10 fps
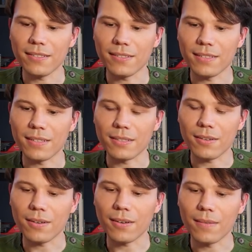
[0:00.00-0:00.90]
because these
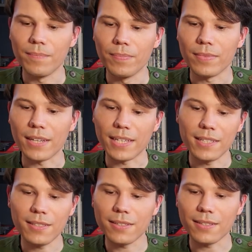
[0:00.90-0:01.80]

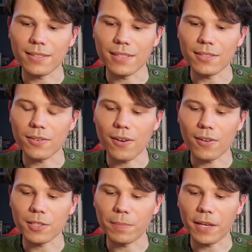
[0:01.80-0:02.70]
are
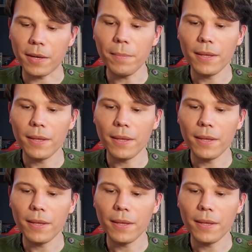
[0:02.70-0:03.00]
hard to pick up.